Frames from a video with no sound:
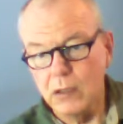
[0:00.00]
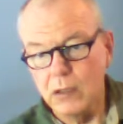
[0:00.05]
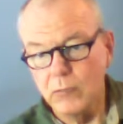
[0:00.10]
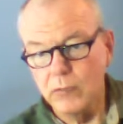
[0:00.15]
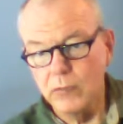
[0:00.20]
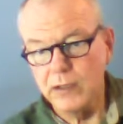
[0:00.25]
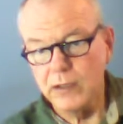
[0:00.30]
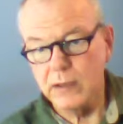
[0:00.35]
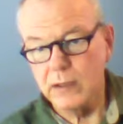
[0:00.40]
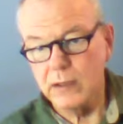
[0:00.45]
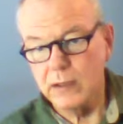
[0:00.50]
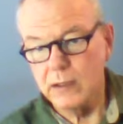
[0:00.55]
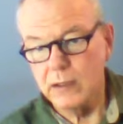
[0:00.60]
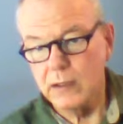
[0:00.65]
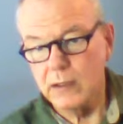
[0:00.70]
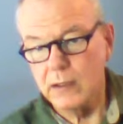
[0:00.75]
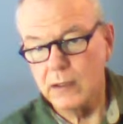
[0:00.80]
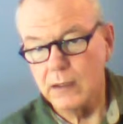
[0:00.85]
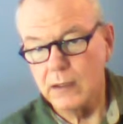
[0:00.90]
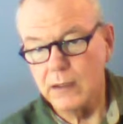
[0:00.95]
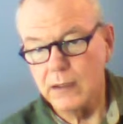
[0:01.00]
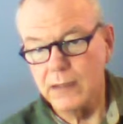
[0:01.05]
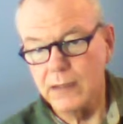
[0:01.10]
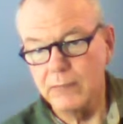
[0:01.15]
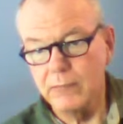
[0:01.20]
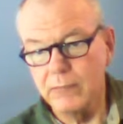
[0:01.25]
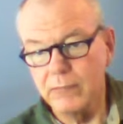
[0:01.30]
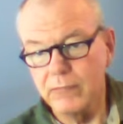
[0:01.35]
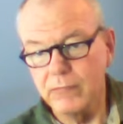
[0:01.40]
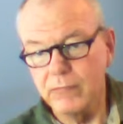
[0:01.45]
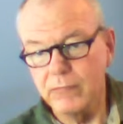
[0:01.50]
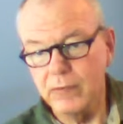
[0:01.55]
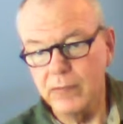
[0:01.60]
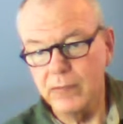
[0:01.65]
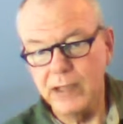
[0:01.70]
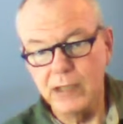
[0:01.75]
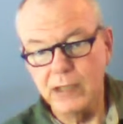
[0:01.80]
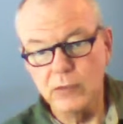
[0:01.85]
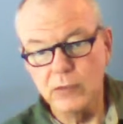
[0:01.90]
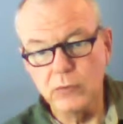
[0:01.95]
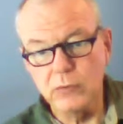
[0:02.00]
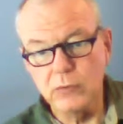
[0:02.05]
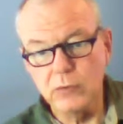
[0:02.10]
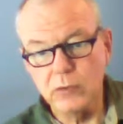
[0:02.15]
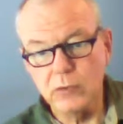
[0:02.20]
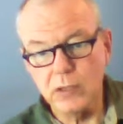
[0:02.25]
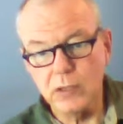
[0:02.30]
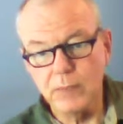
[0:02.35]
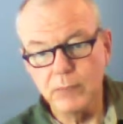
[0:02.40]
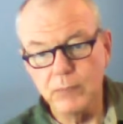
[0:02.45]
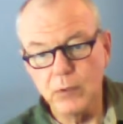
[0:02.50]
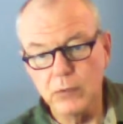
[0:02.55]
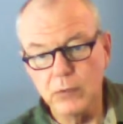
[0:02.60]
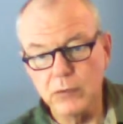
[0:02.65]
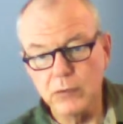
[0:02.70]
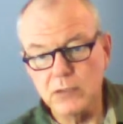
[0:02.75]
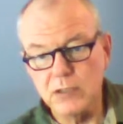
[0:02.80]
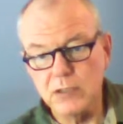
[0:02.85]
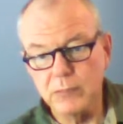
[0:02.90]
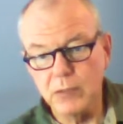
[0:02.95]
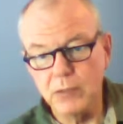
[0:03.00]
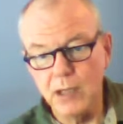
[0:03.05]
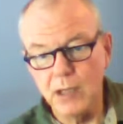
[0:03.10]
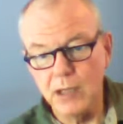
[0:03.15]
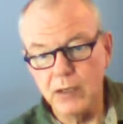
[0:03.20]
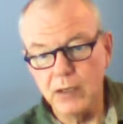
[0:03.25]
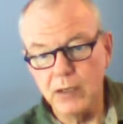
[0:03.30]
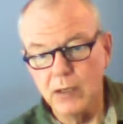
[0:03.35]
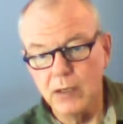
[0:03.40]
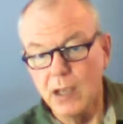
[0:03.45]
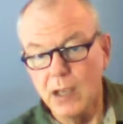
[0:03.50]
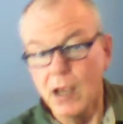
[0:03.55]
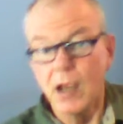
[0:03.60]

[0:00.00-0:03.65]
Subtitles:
with them from a nuclear component supplier.